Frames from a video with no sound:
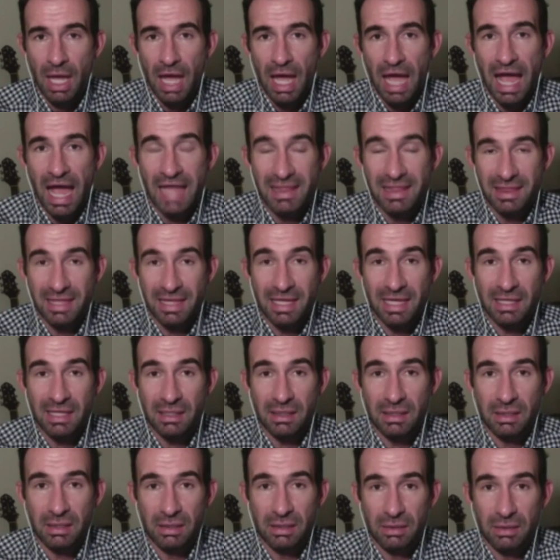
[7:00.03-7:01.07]
I
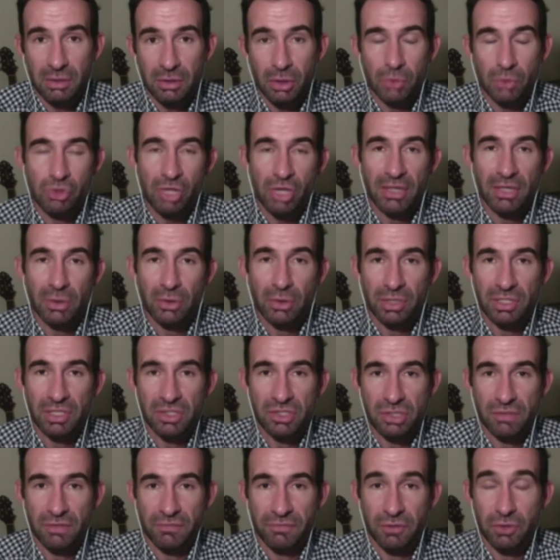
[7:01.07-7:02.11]
think you know, trying to look
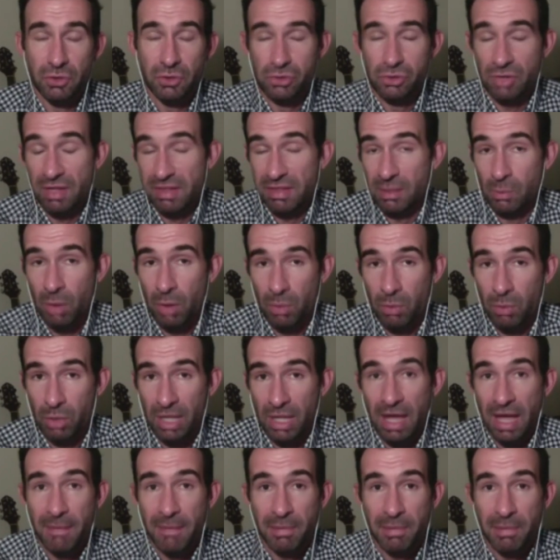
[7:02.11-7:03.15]
into the future, I think what will
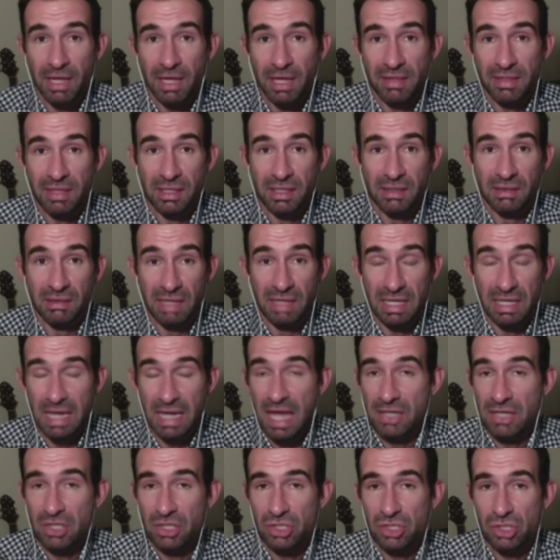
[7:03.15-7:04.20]
happen. I think Dean
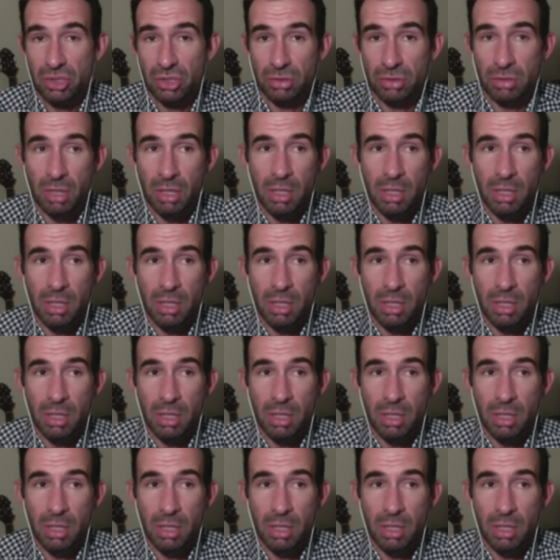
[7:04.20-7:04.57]
Henderson